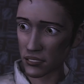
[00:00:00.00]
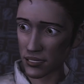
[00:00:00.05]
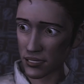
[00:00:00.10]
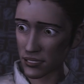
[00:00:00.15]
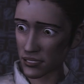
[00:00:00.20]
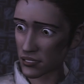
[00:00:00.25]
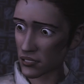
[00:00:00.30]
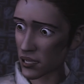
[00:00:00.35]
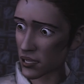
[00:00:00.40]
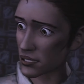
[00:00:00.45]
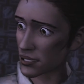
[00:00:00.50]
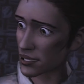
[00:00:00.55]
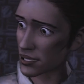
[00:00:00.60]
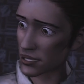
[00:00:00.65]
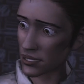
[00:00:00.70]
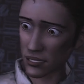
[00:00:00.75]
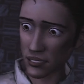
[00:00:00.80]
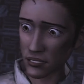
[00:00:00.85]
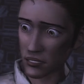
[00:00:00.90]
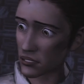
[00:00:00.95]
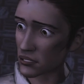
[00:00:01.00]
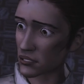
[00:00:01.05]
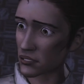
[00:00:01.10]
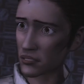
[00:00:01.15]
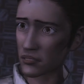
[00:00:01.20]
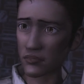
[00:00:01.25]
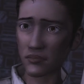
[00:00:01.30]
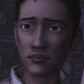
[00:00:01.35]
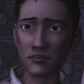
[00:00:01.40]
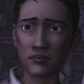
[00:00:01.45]
On second thought,
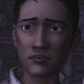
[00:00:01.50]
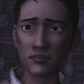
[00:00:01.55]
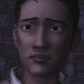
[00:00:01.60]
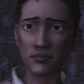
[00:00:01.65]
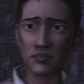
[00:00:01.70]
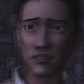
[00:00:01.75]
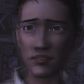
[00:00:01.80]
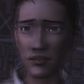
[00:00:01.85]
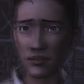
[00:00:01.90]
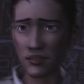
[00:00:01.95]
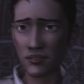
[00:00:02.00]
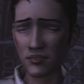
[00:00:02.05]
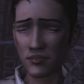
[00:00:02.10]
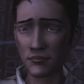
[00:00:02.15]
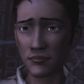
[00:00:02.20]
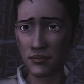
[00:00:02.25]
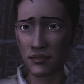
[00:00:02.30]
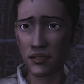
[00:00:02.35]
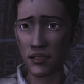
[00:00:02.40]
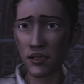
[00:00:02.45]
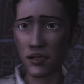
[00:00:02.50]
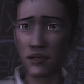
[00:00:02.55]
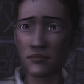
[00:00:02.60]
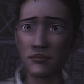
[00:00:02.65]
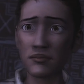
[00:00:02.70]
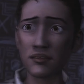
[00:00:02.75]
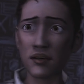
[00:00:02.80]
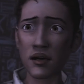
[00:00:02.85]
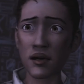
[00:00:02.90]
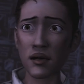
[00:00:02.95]
I think I'm gonna
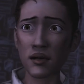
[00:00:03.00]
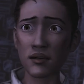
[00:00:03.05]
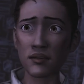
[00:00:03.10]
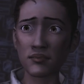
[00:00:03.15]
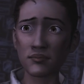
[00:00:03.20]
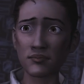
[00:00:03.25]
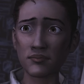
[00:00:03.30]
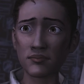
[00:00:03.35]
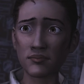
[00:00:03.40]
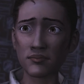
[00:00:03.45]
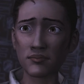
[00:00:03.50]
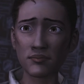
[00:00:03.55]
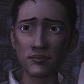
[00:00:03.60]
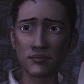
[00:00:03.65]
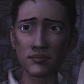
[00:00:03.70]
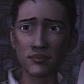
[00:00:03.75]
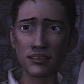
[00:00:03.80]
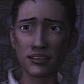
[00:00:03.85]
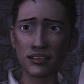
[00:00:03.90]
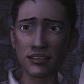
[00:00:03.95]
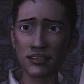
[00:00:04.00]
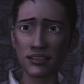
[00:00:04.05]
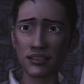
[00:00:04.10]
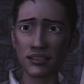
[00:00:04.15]
abstain. Lee?